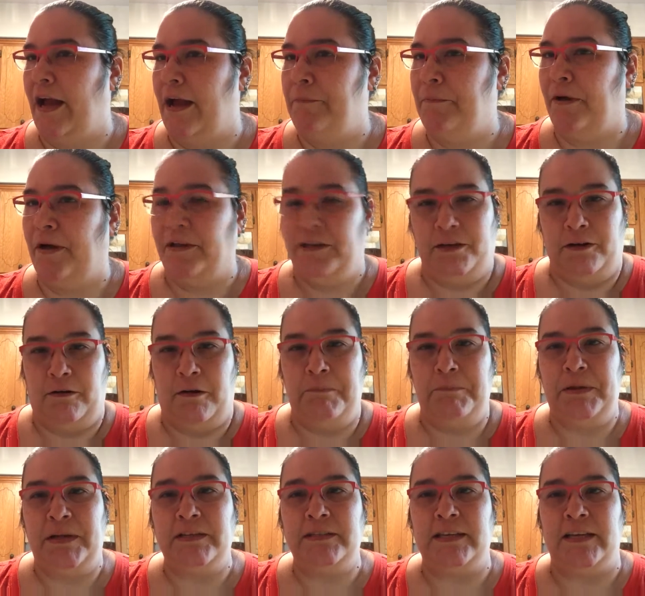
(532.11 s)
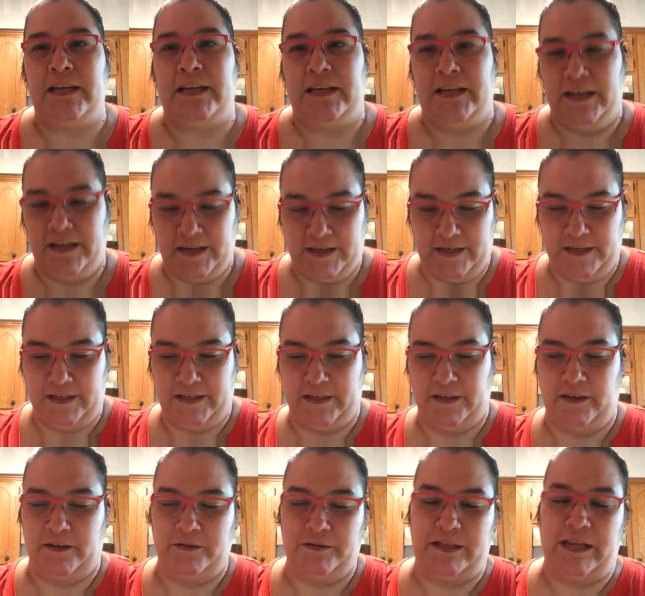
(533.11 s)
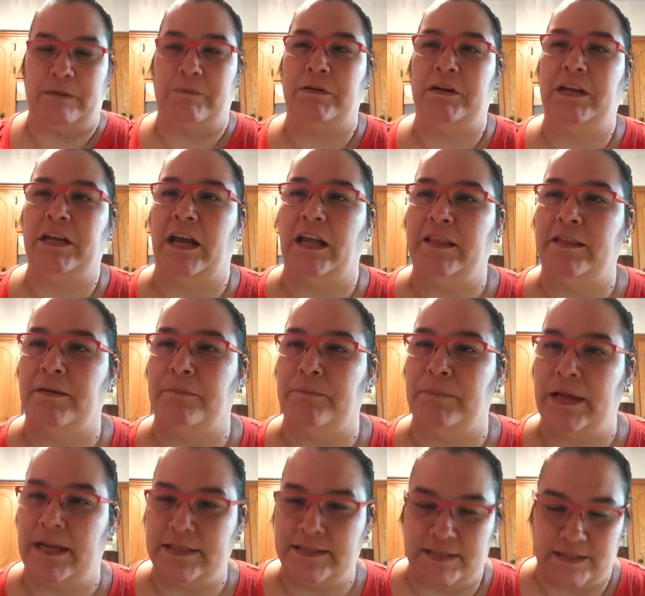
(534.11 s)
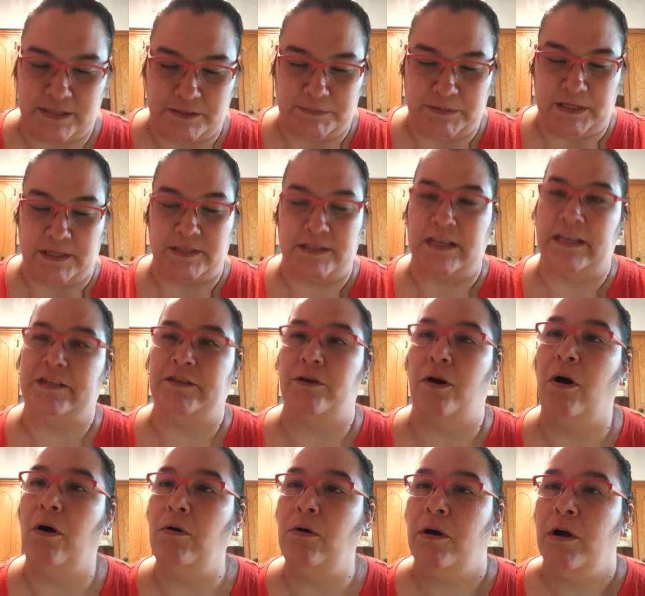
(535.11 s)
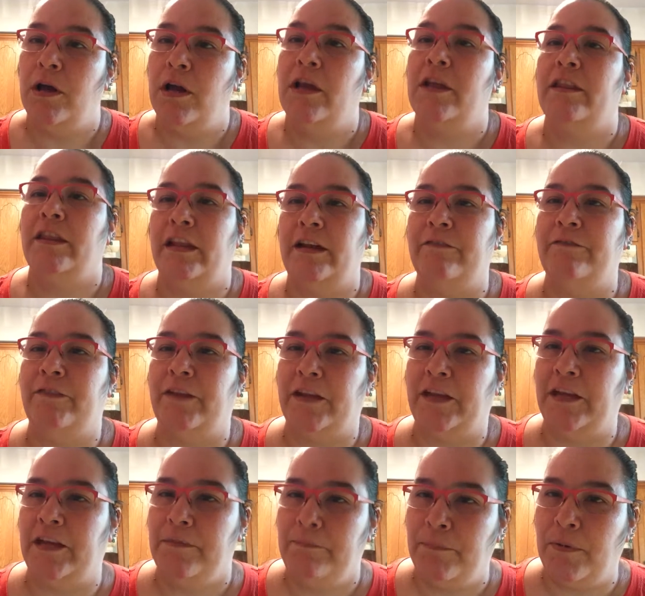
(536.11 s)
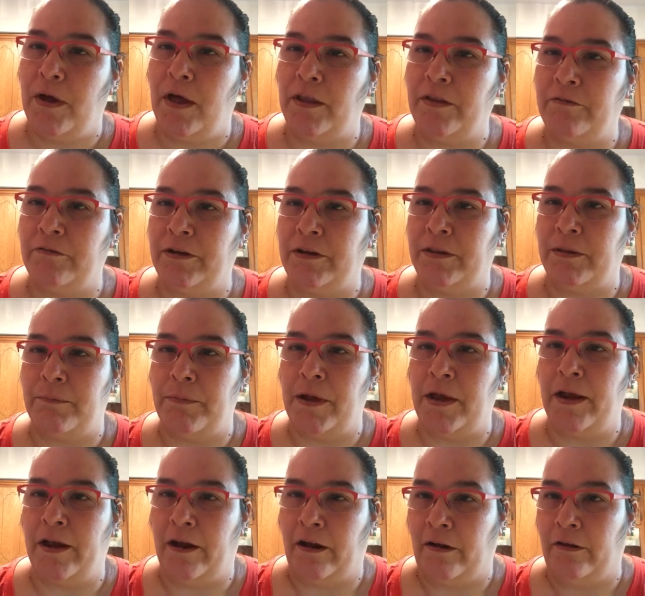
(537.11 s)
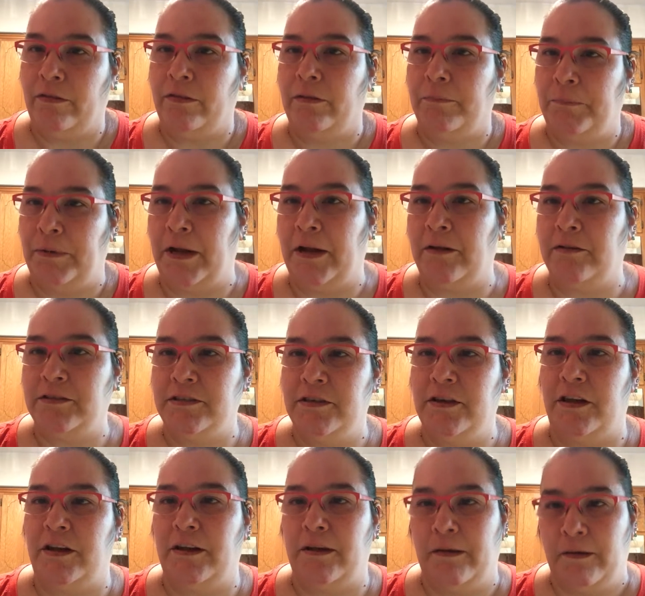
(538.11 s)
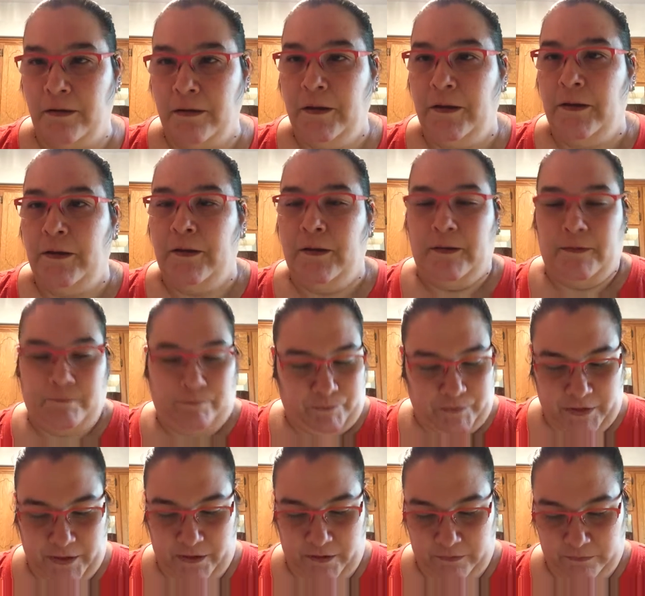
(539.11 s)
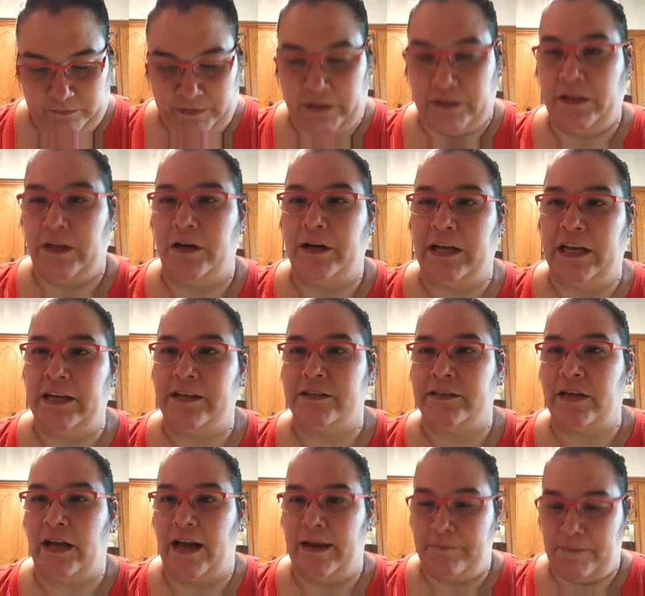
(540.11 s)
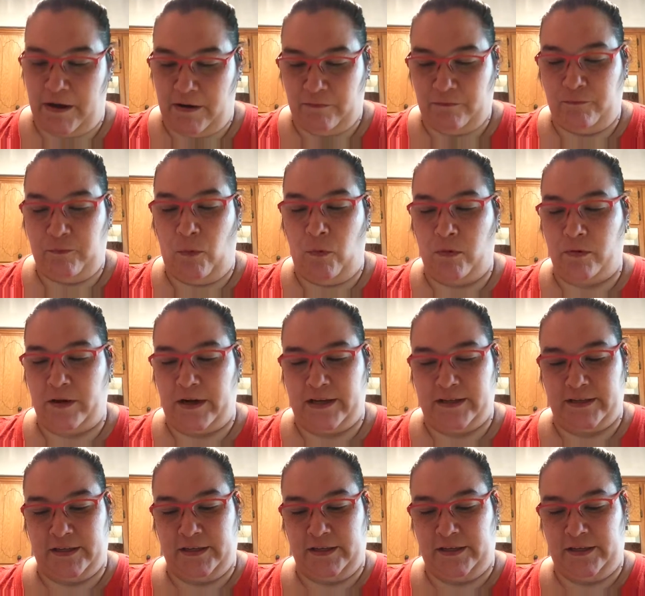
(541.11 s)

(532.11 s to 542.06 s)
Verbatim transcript: I'm you know, I'm busy. You know, they would get the message because they know that if they keep bothering the bear, the bear's gonna you know, they're going to get in timeout for it.